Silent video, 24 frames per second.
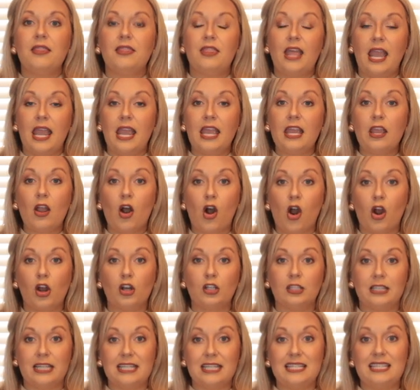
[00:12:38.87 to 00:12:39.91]
they
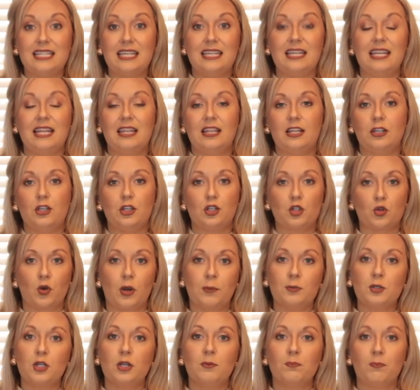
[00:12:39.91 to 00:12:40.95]
are listed in the
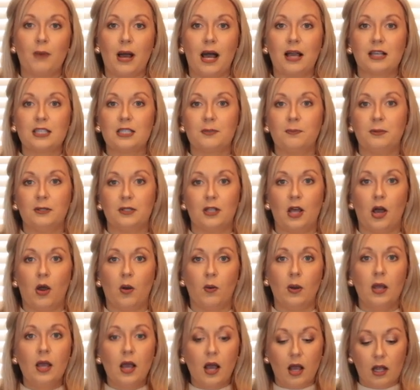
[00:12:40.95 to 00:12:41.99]
description box below,